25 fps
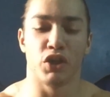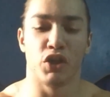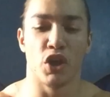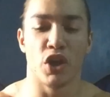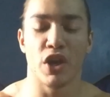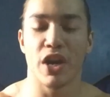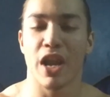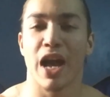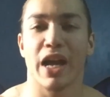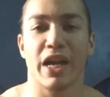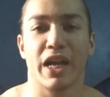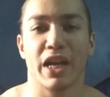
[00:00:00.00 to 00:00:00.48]

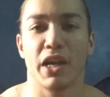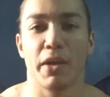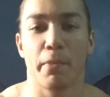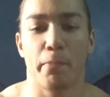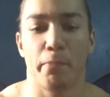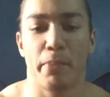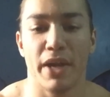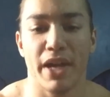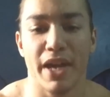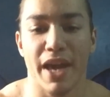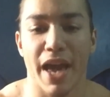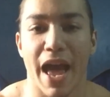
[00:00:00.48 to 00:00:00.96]
you're not gonna
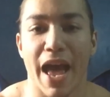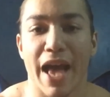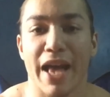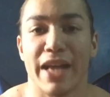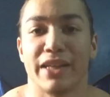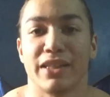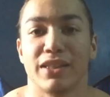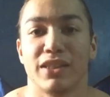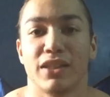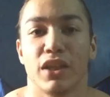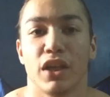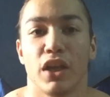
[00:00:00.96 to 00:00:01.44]
be
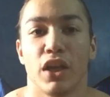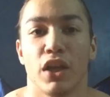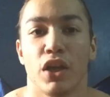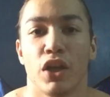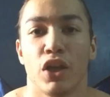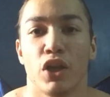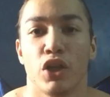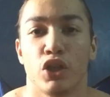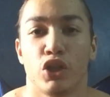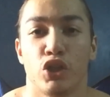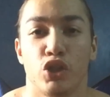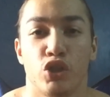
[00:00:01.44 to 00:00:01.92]
as
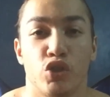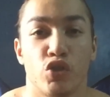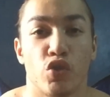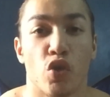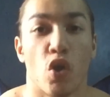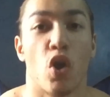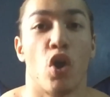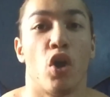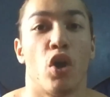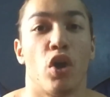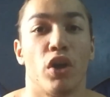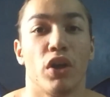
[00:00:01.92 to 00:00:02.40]

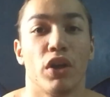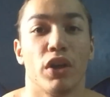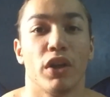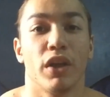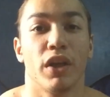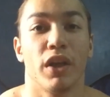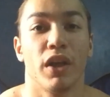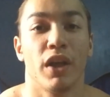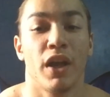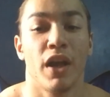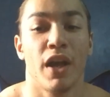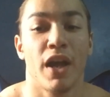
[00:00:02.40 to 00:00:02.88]
strong
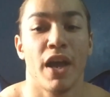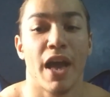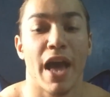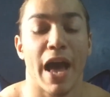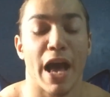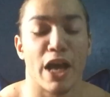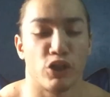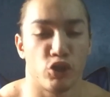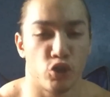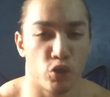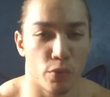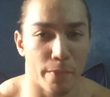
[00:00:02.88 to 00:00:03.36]

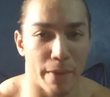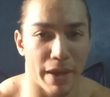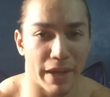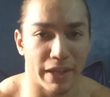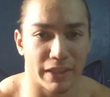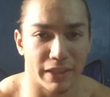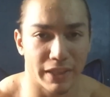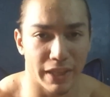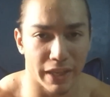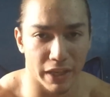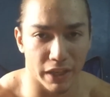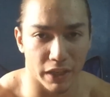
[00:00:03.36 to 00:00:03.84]
as you
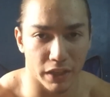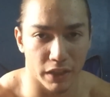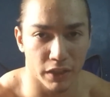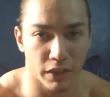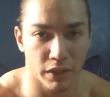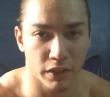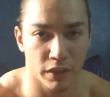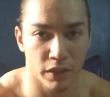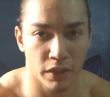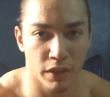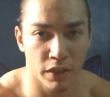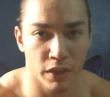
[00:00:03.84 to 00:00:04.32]
may think.
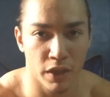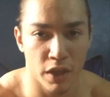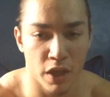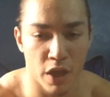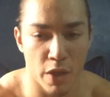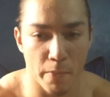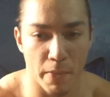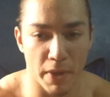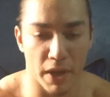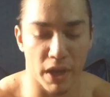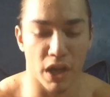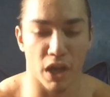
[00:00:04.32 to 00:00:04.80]

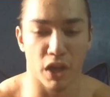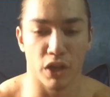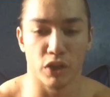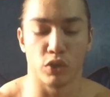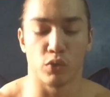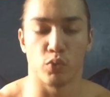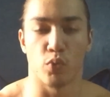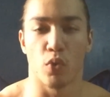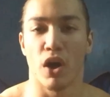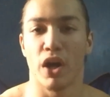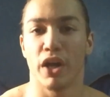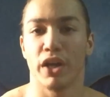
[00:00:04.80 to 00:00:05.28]

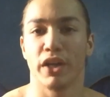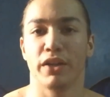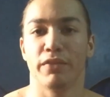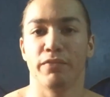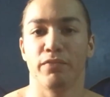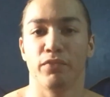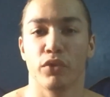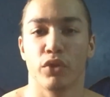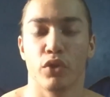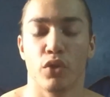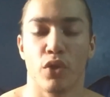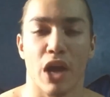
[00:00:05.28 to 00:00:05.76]
Because
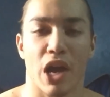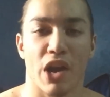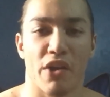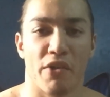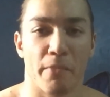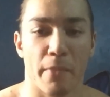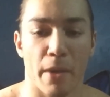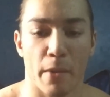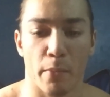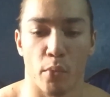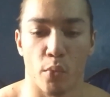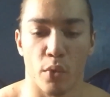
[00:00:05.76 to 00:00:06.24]
one, you gotta
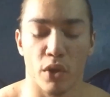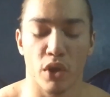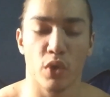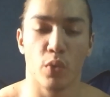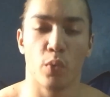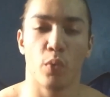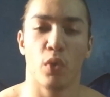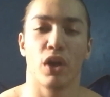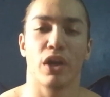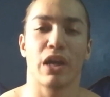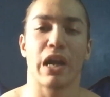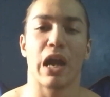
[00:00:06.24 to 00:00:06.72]
remember, when
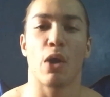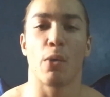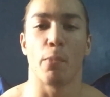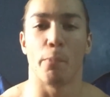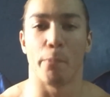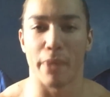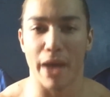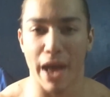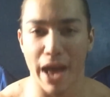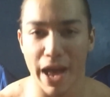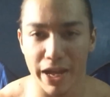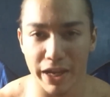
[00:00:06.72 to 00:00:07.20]
you work
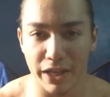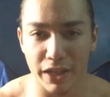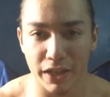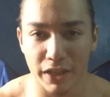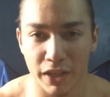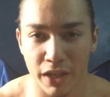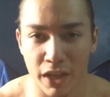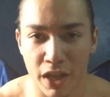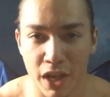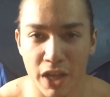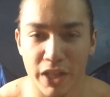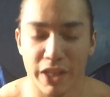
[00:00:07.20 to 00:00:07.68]
out back,
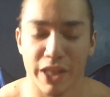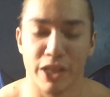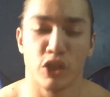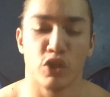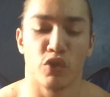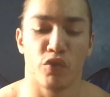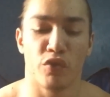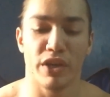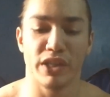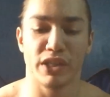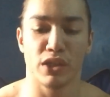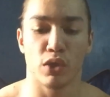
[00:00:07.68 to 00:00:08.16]

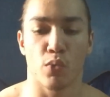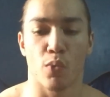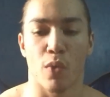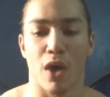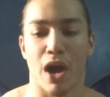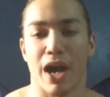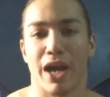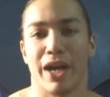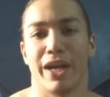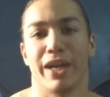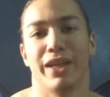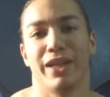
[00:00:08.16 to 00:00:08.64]
there's a reason
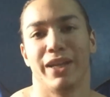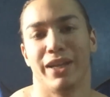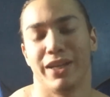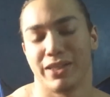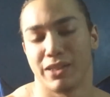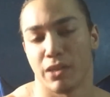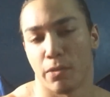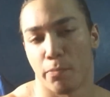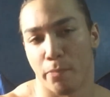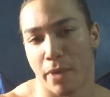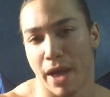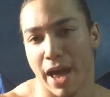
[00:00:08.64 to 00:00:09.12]
why
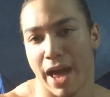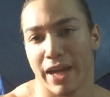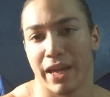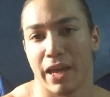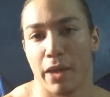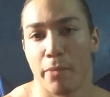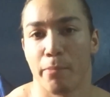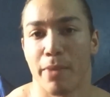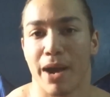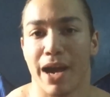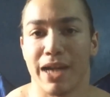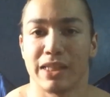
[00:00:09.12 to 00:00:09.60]
it's a
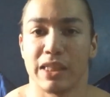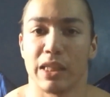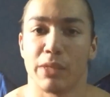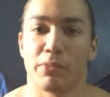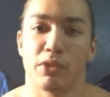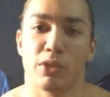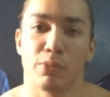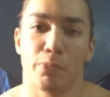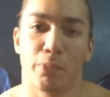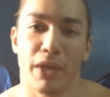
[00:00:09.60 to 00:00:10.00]
back and bicep